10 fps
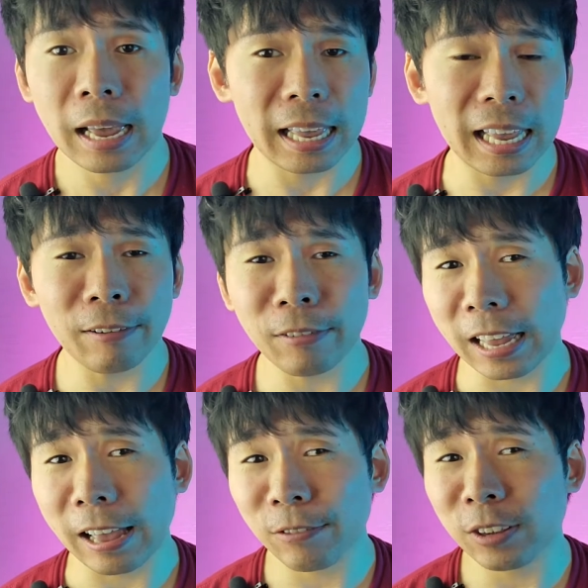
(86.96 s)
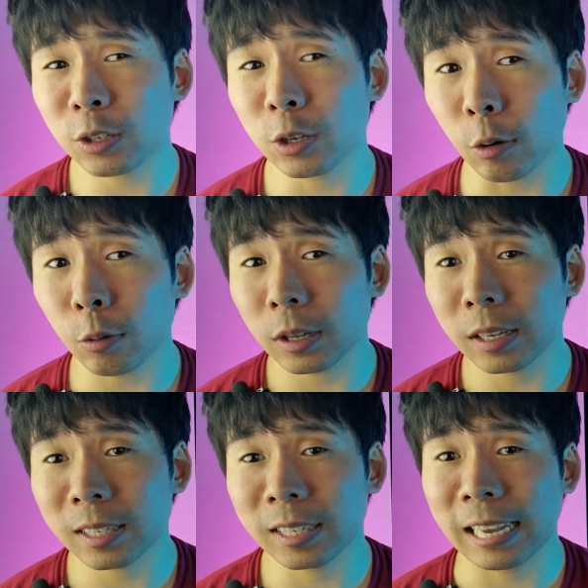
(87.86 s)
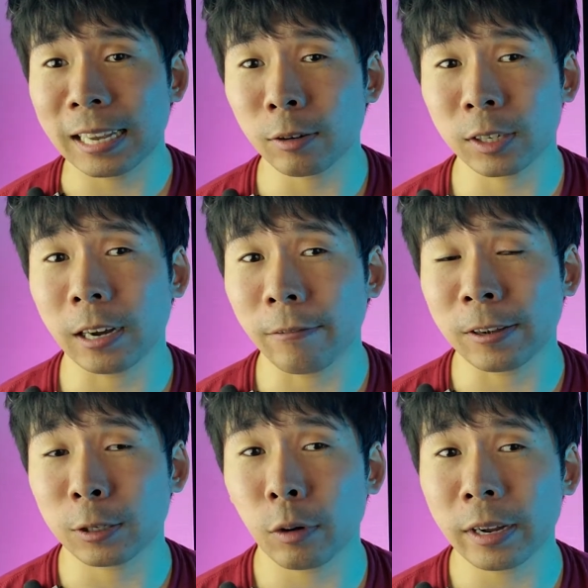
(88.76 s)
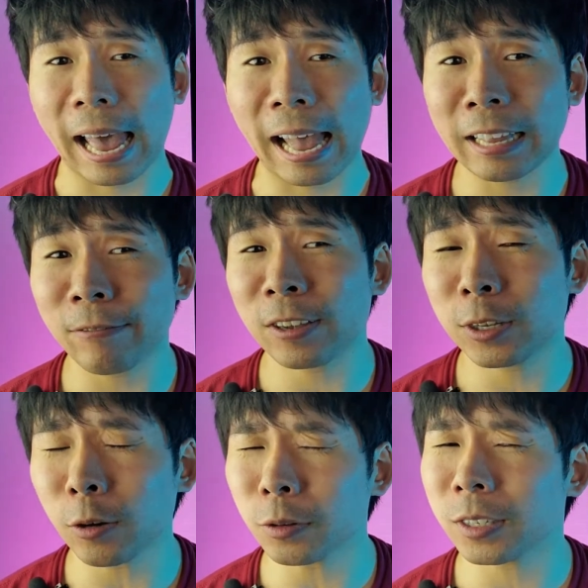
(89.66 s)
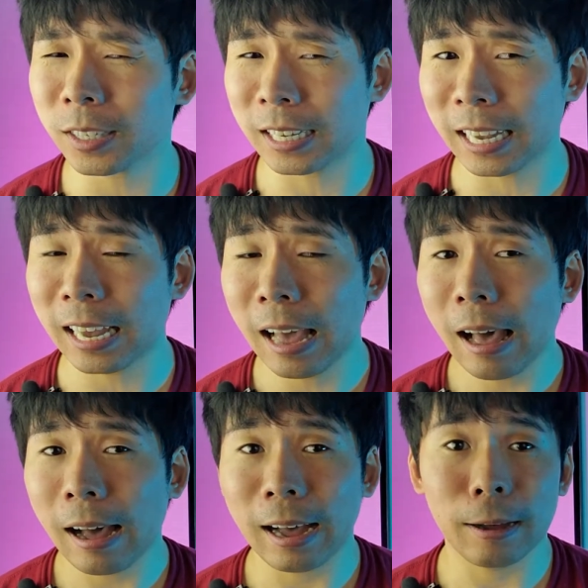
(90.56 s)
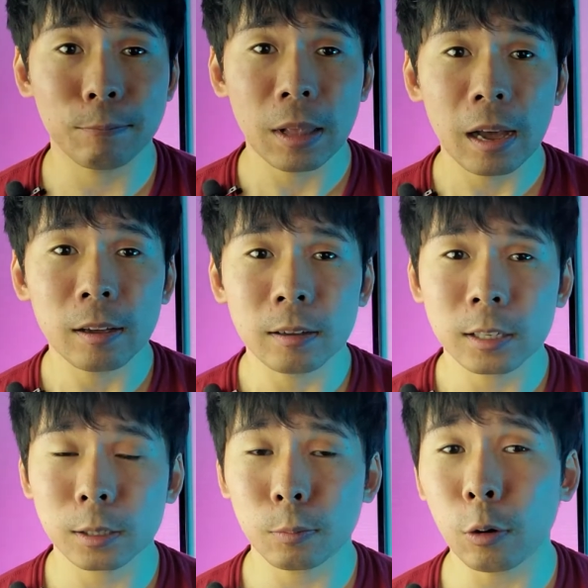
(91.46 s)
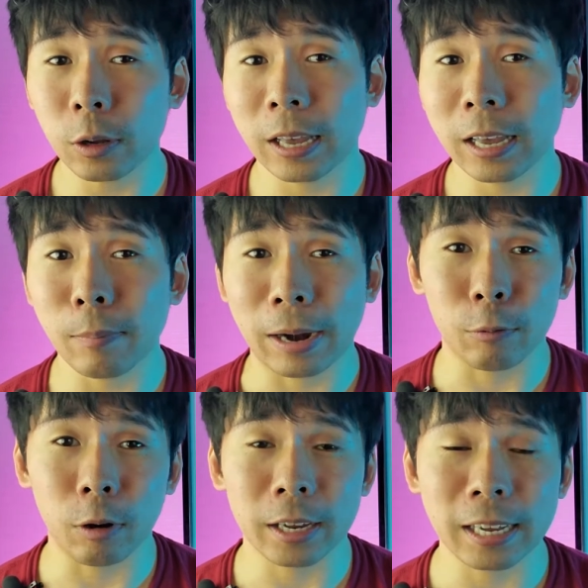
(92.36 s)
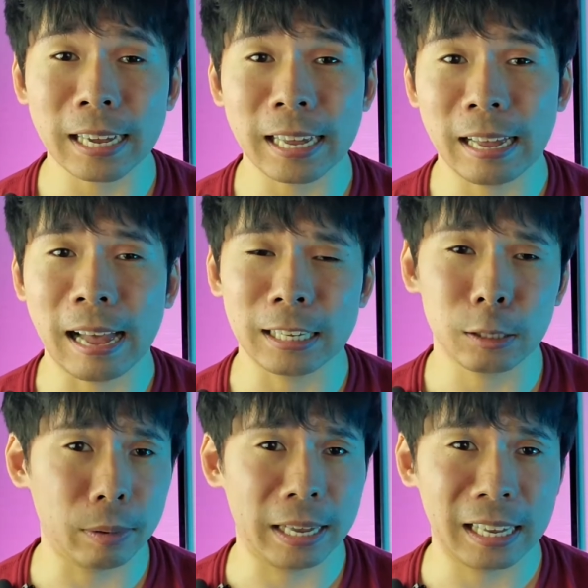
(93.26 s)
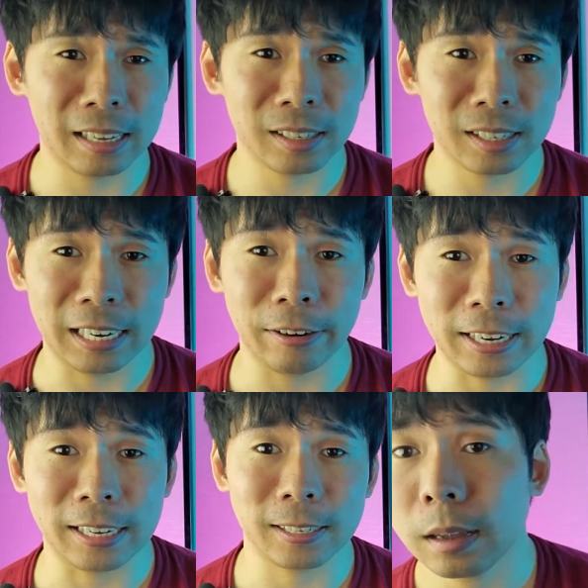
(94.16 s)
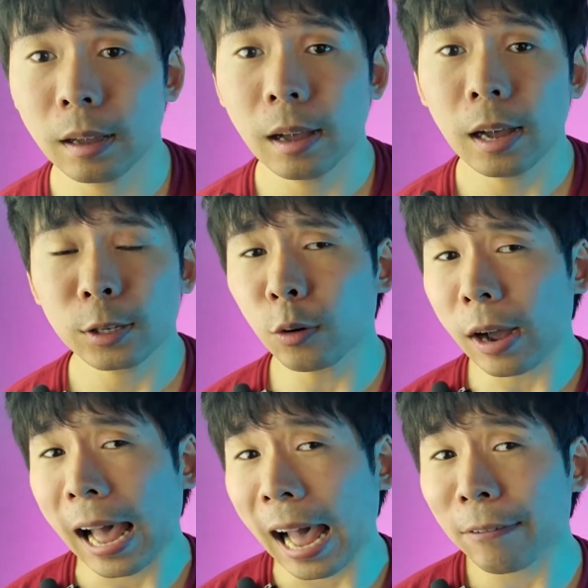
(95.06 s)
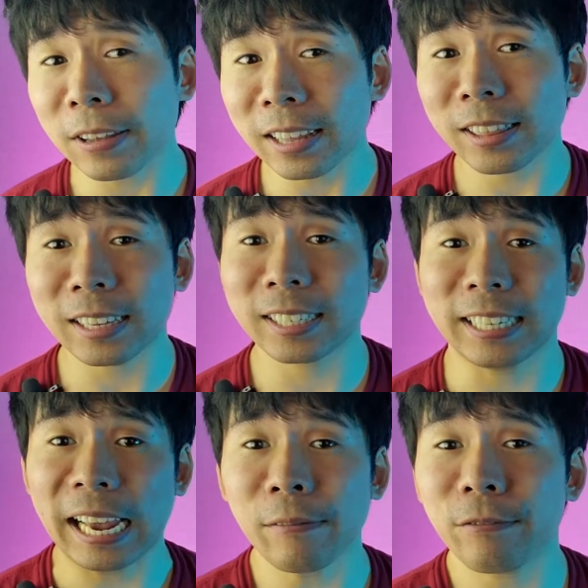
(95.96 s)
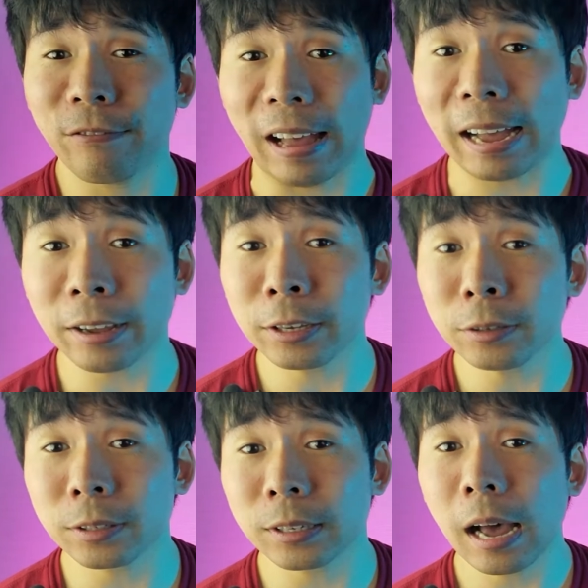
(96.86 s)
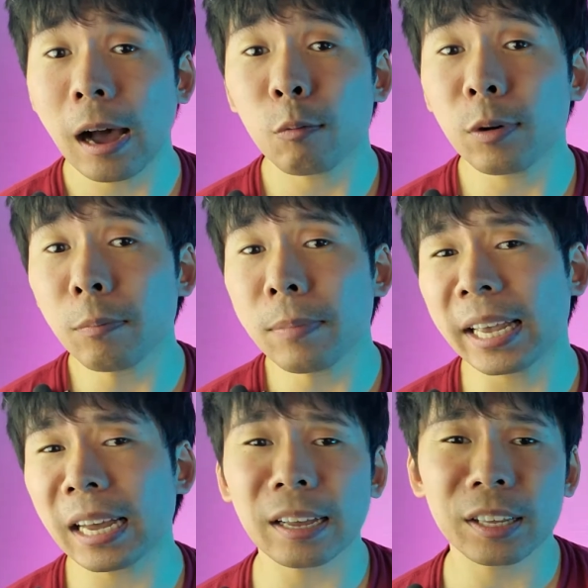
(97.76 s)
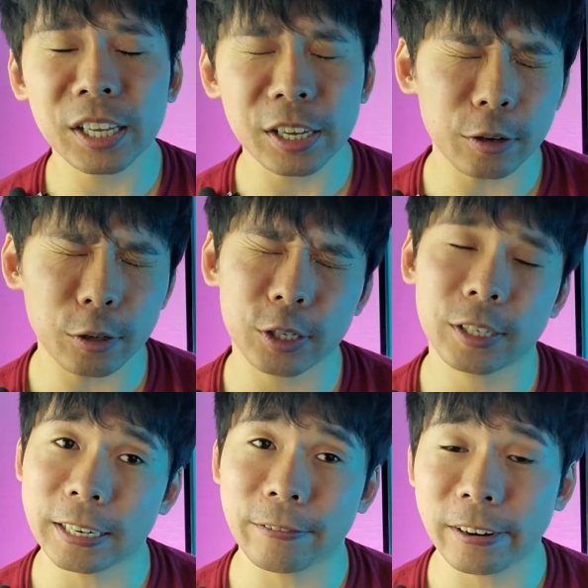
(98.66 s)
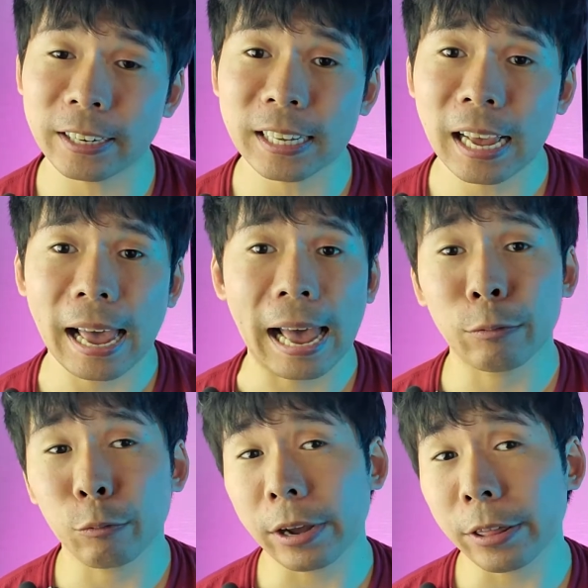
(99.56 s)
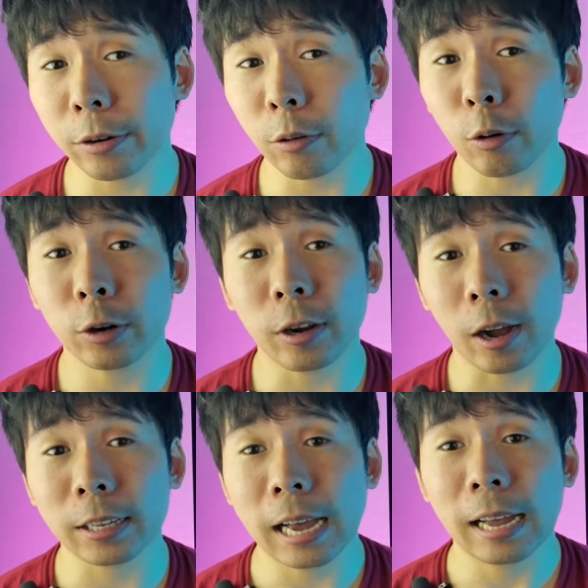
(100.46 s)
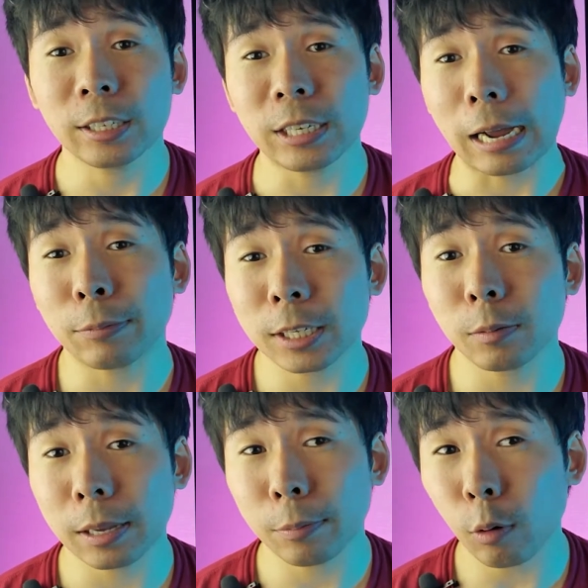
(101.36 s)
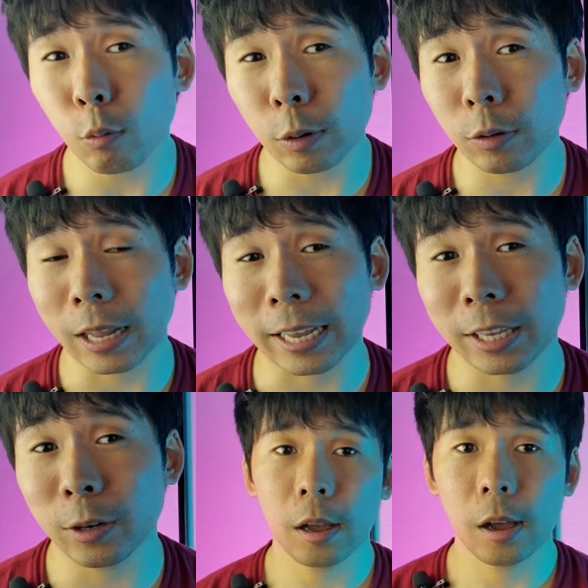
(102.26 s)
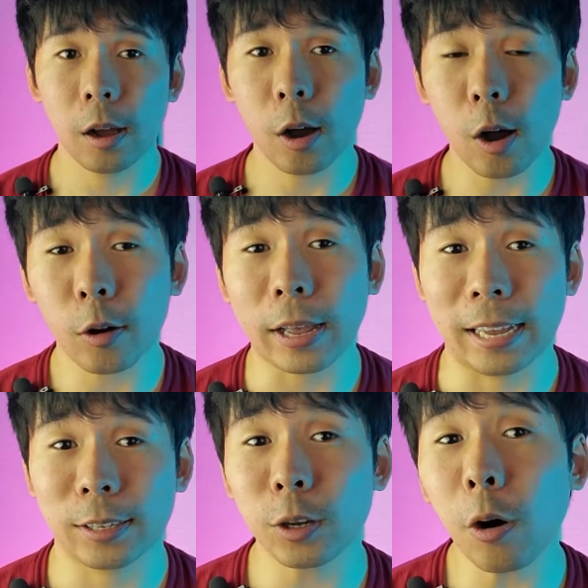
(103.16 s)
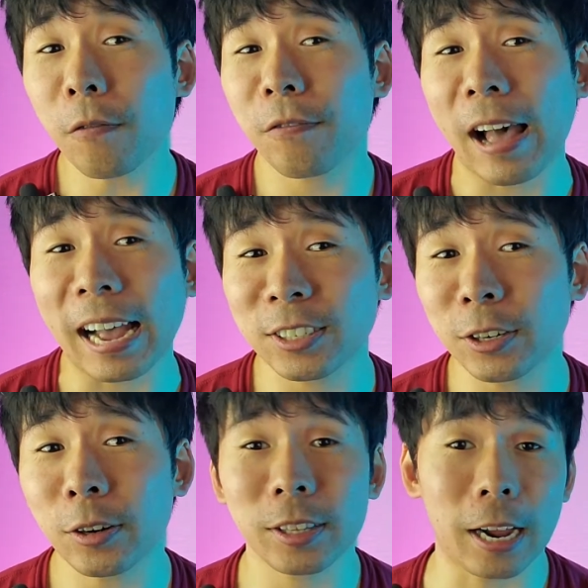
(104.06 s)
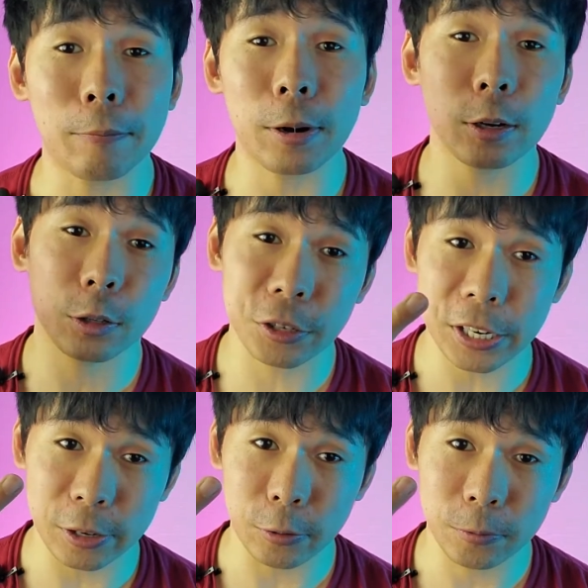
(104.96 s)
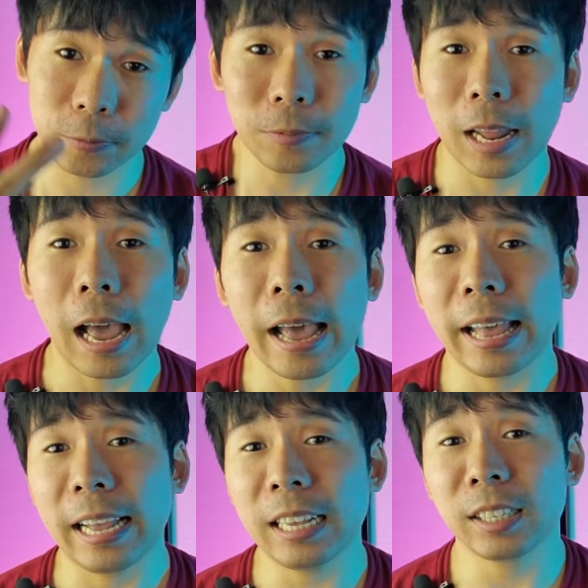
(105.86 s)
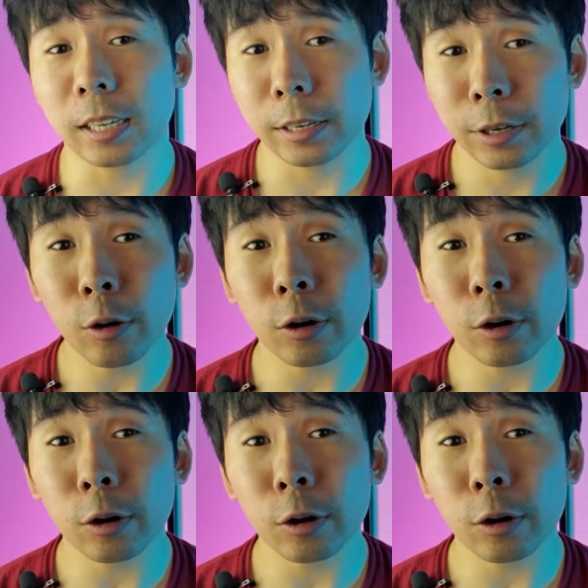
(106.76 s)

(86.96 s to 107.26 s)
even if you don't see yourself as one, and if you don't see smoking marijuana as being serious. So having the same values will make a huge difference in whether or not Japanese people will like you. Okay, so factor number 2 is your